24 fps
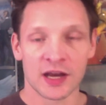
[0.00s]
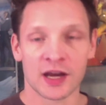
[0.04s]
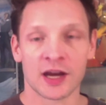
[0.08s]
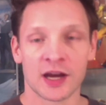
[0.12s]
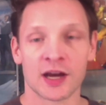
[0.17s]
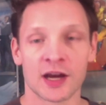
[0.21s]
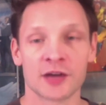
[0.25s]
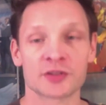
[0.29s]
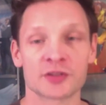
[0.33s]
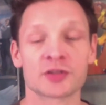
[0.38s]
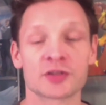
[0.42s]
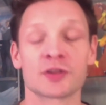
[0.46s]

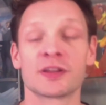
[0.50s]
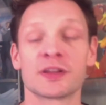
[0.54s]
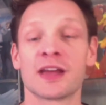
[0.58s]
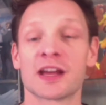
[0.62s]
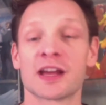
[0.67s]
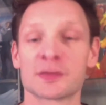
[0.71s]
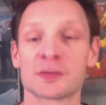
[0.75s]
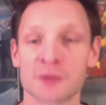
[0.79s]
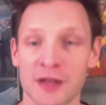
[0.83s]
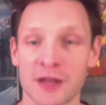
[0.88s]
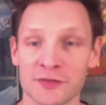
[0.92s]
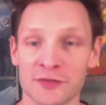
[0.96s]
So the
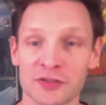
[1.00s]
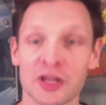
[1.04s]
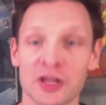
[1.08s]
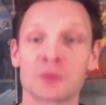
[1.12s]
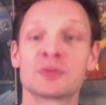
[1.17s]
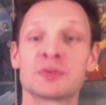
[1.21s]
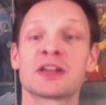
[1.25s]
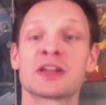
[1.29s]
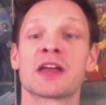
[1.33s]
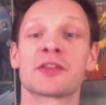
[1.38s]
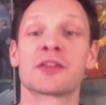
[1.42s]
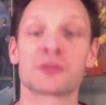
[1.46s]
X-Men have to come
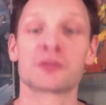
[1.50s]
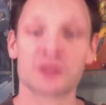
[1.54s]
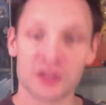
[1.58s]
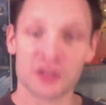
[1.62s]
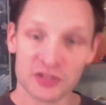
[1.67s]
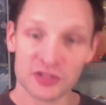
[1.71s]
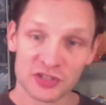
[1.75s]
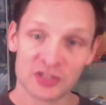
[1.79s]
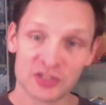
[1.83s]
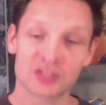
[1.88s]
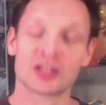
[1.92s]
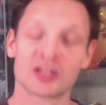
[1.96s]
together to
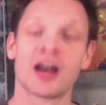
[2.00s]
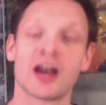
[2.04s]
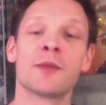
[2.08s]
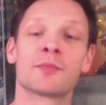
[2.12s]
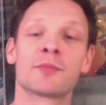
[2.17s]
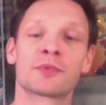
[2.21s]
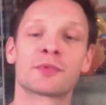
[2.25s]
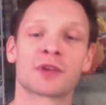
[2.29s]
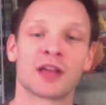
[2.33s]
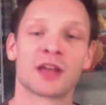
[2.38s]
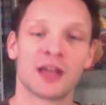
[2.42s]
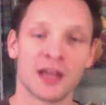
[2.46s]

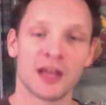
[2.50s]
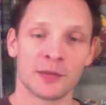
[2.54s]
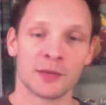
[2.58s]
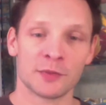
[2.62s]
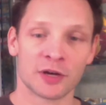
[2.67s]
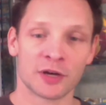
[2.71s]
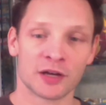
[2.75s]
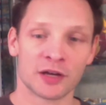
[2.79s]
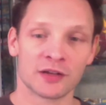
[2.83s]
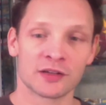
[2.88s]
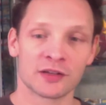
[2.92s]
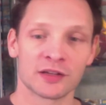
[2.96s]
stop
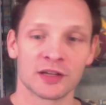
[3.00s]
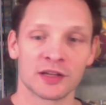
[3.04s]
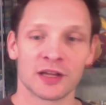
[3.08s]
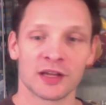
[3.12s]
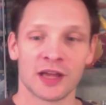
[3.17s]
Emma